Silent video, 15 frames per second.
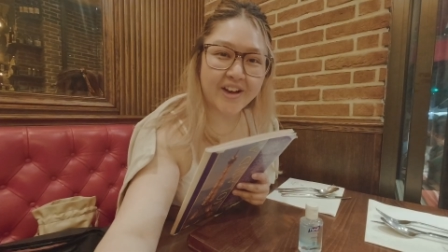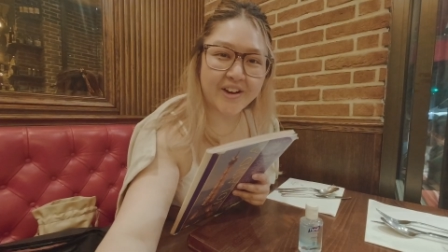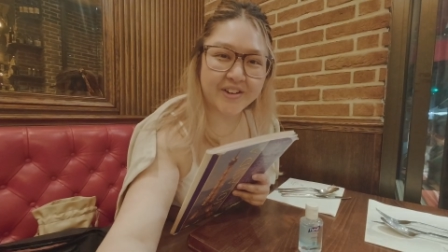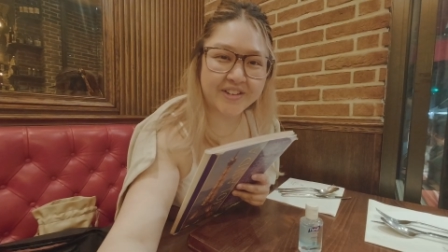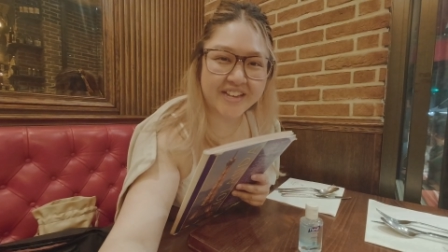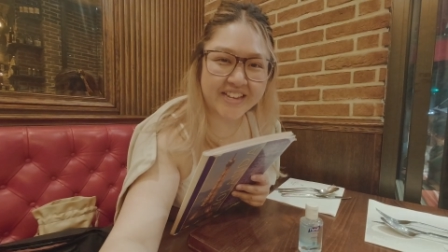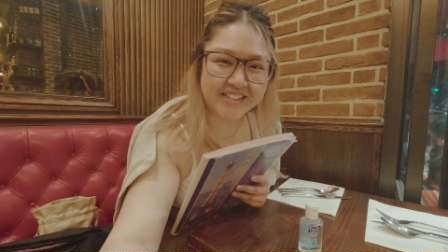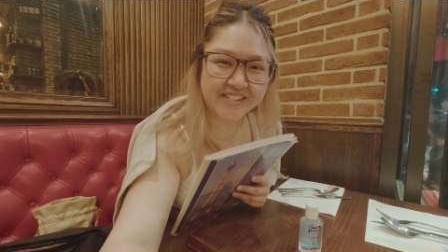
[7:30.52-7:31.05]

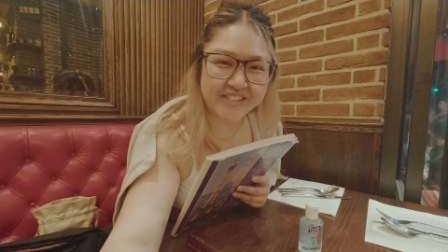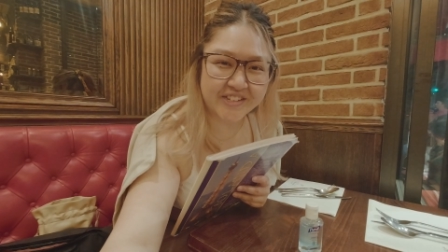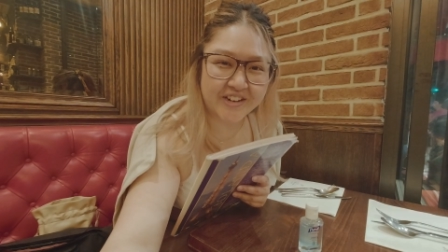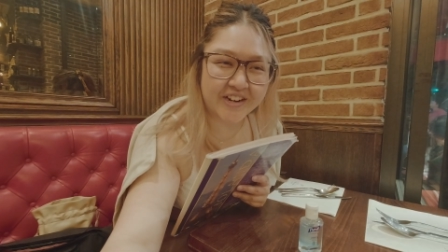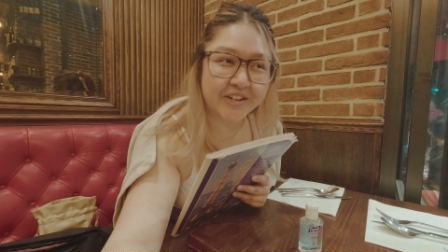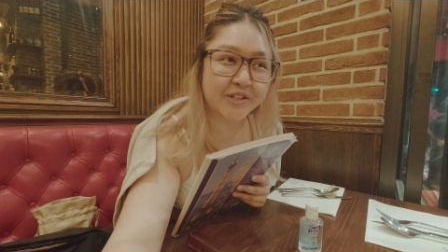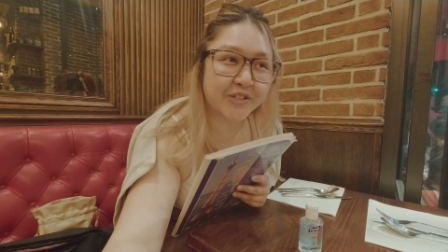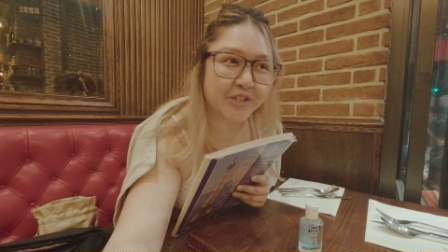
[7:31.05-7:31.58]
Okay, so
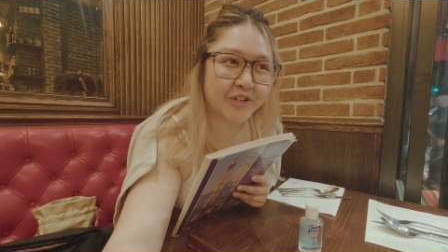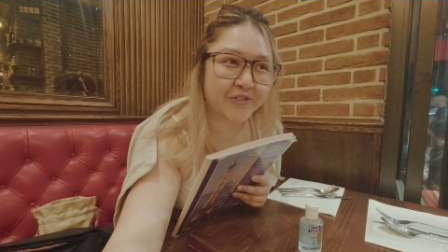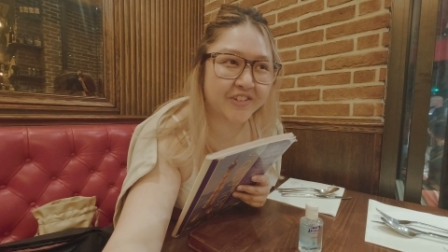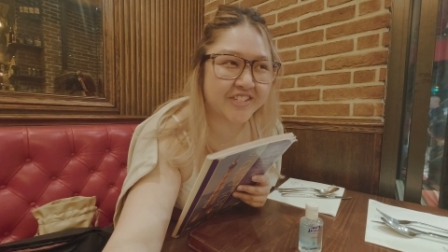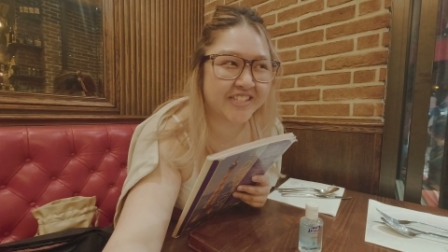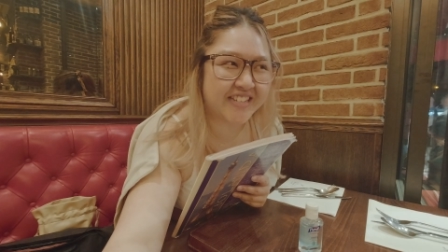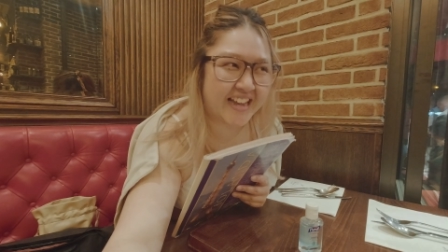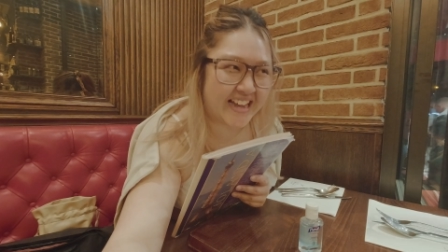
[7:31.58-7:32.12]
our server
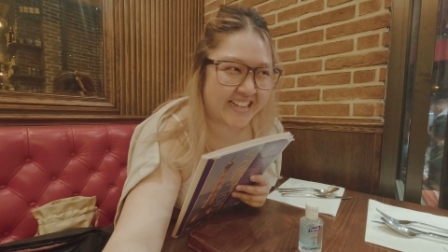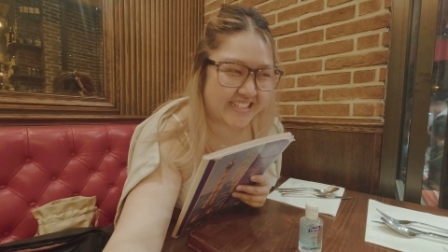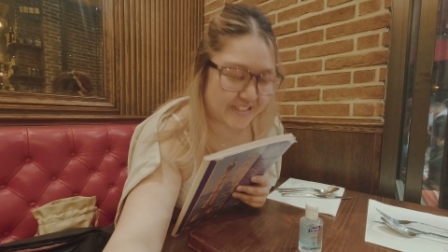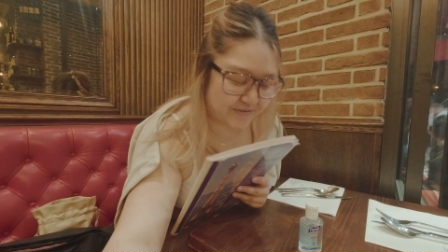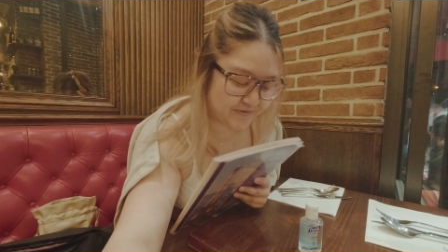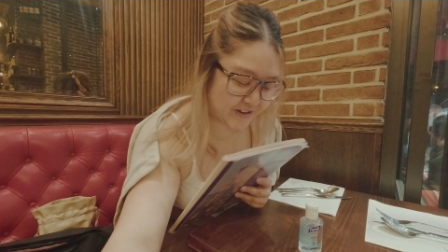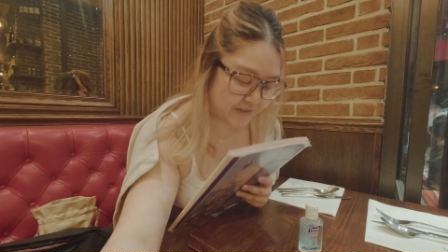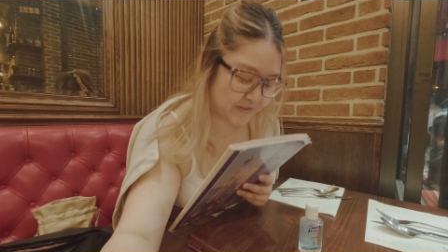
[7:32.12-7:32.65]
just had
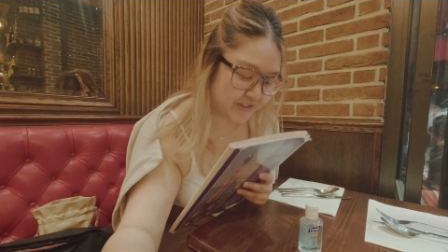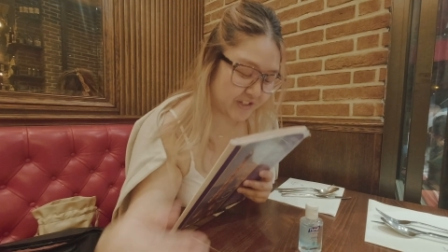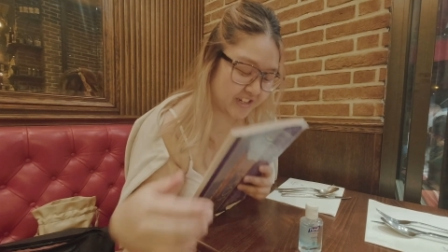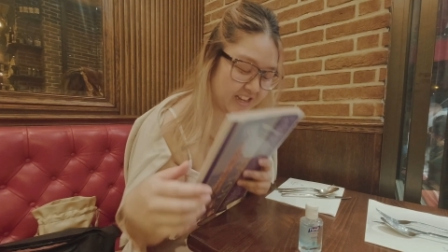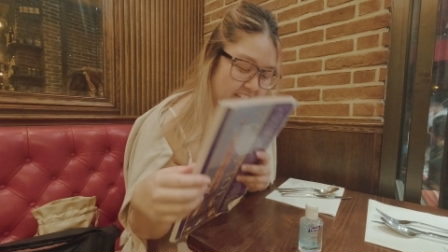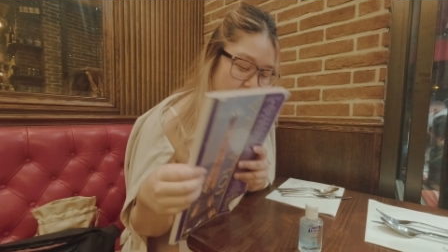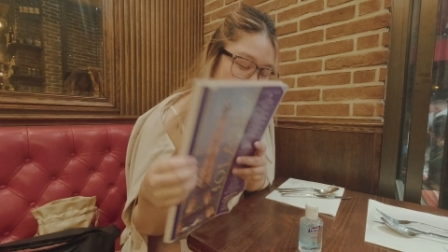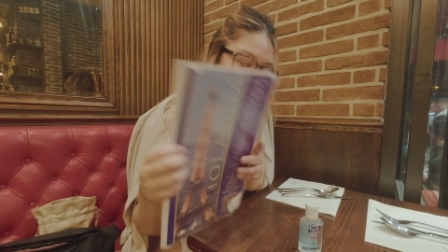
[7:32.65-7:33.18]
some fun with our
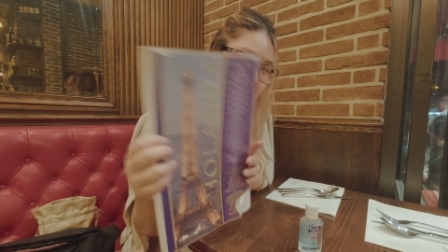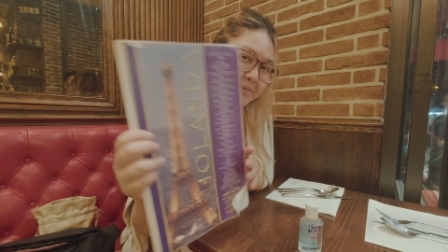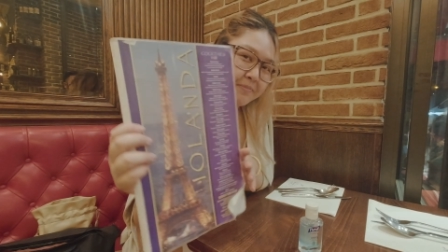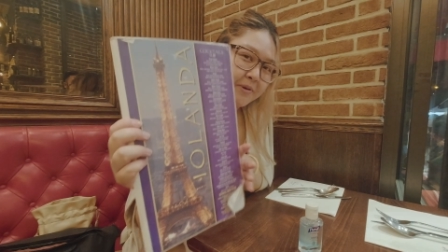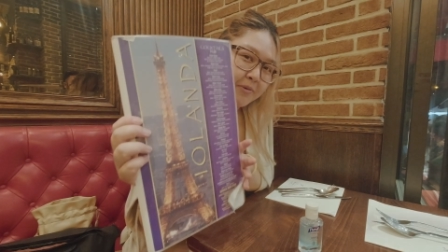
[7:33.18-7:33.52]
camera.